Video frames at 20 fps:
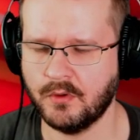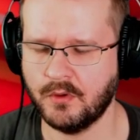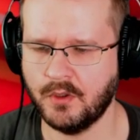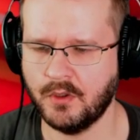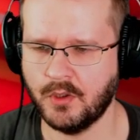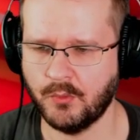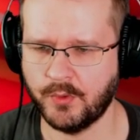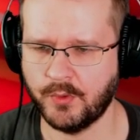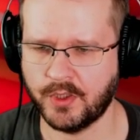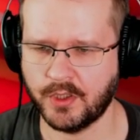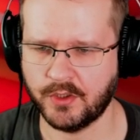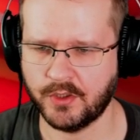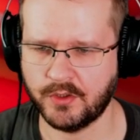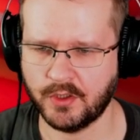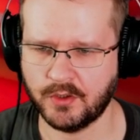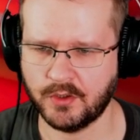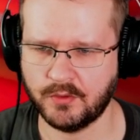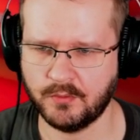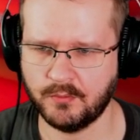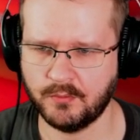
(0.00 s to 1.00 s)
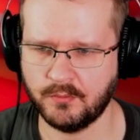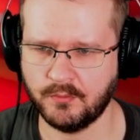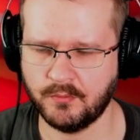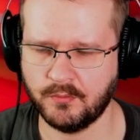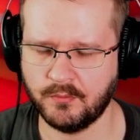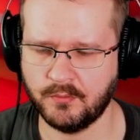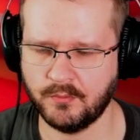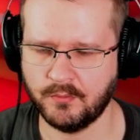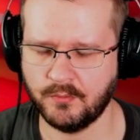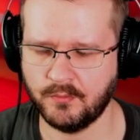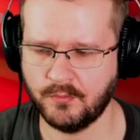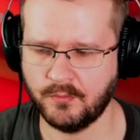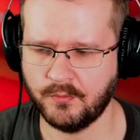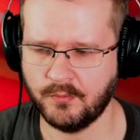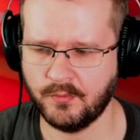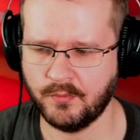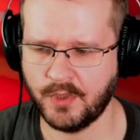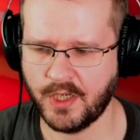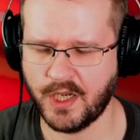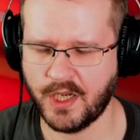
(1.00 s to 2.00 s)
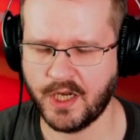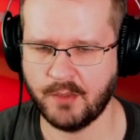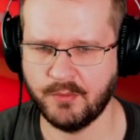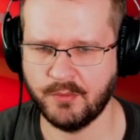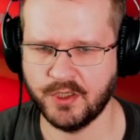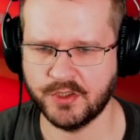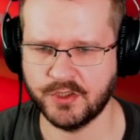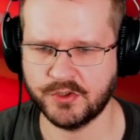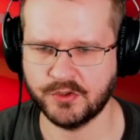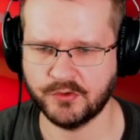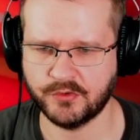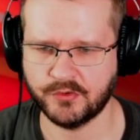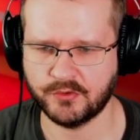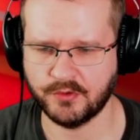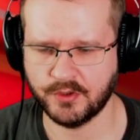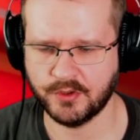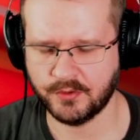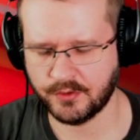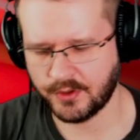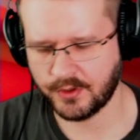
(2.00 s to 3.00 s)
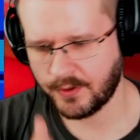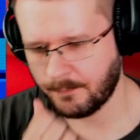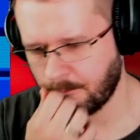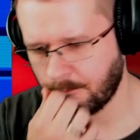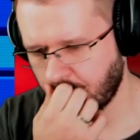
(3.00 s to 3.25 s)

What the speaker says: And we get that animation screen there,